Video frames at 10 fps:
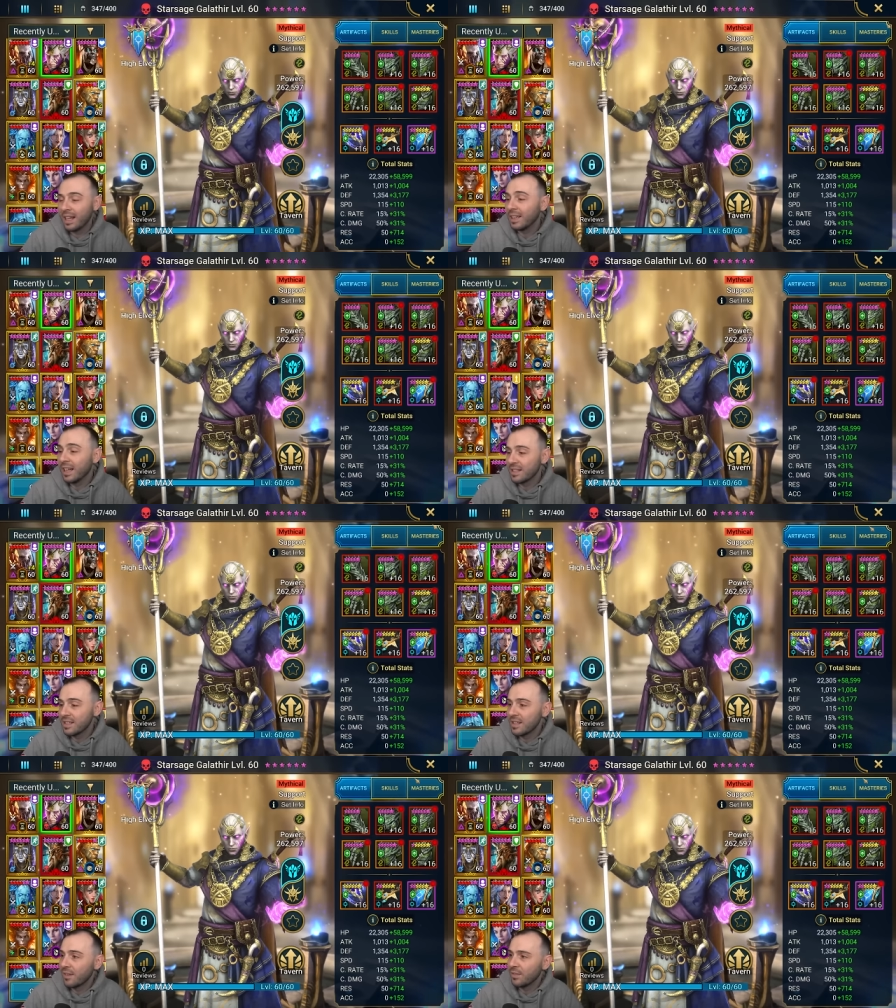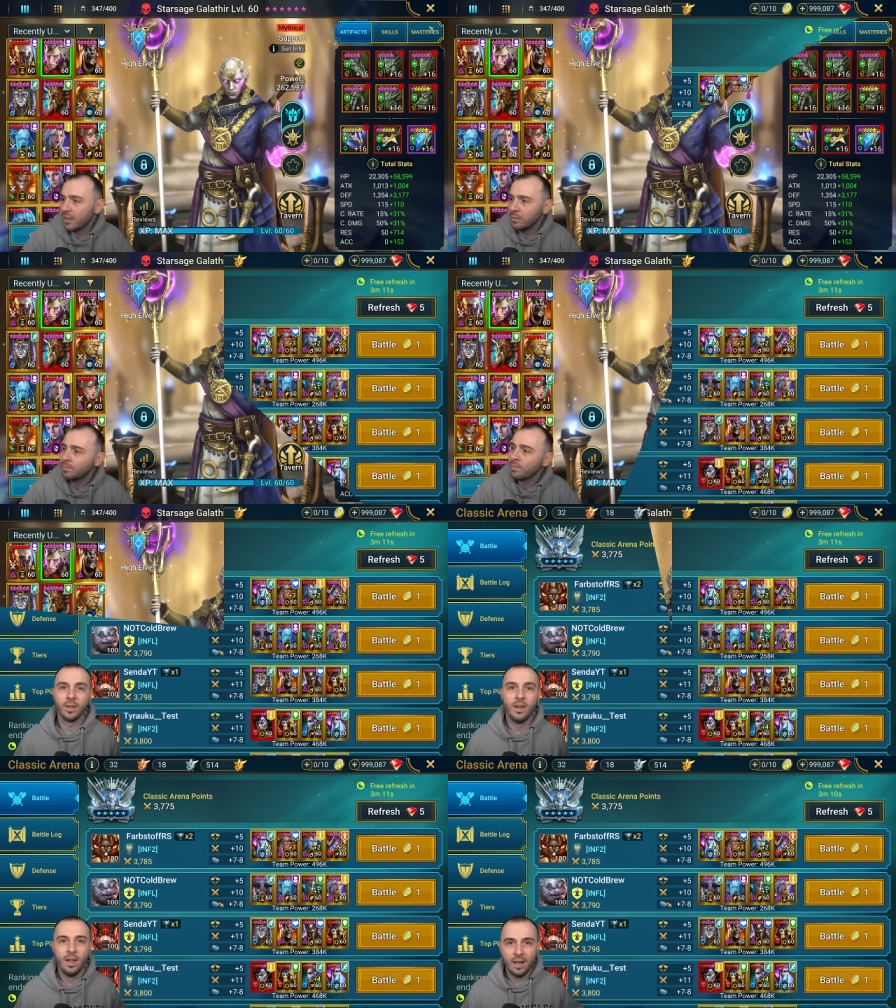attacks and stuff, you know?
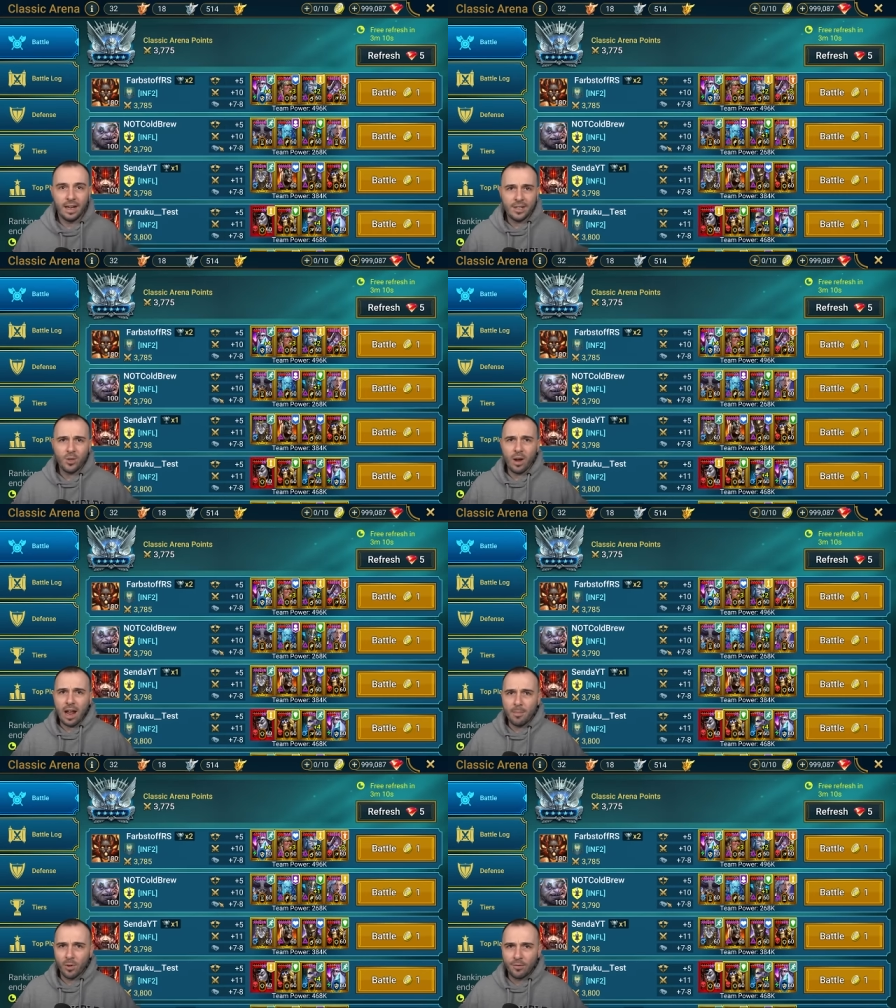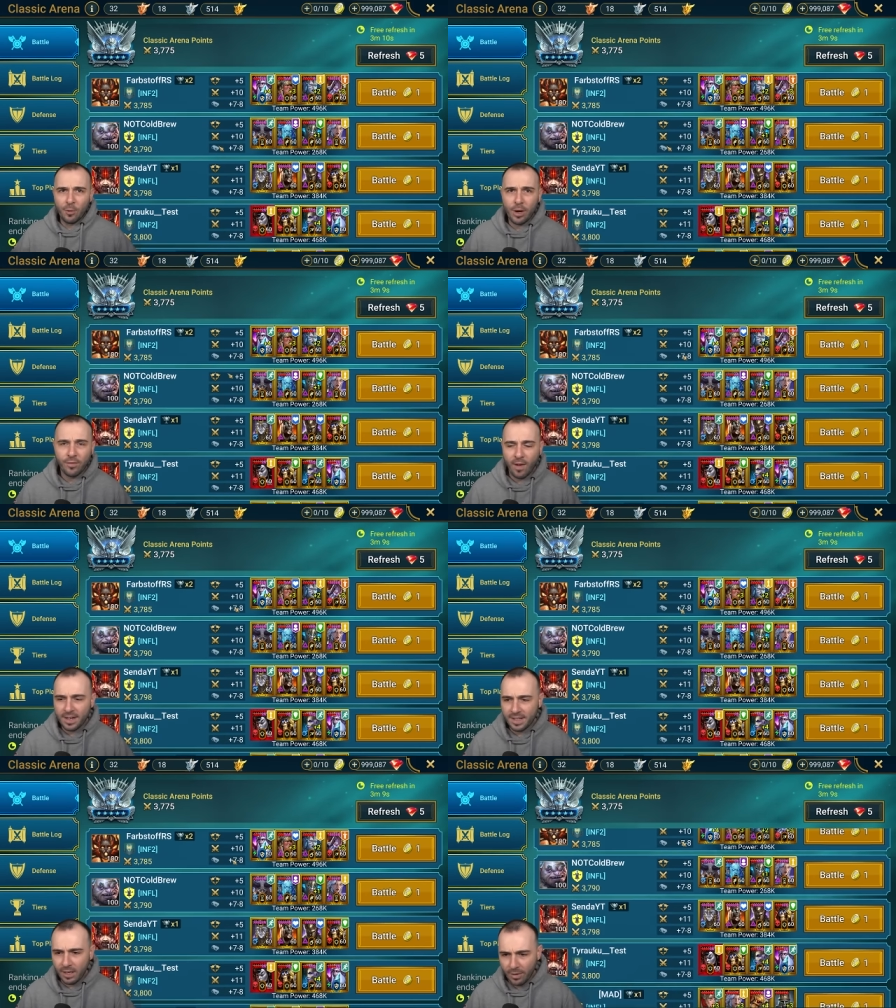Let's do a couple of quick
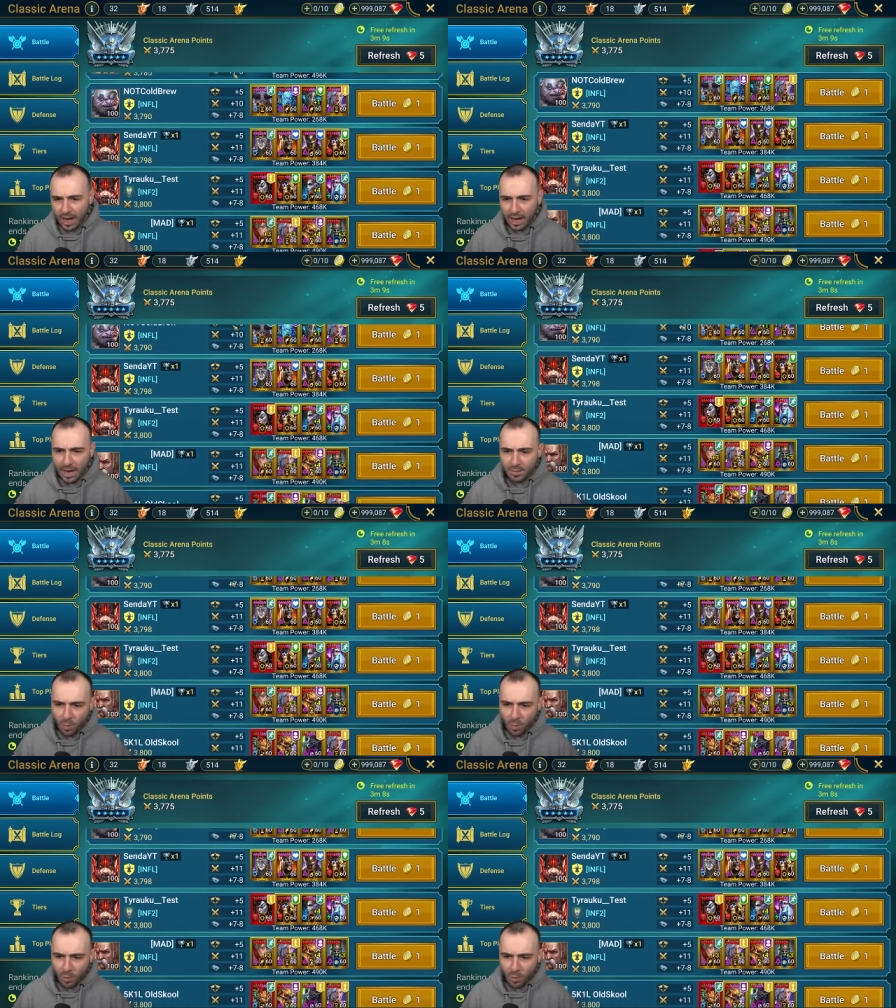fights in arena, guys.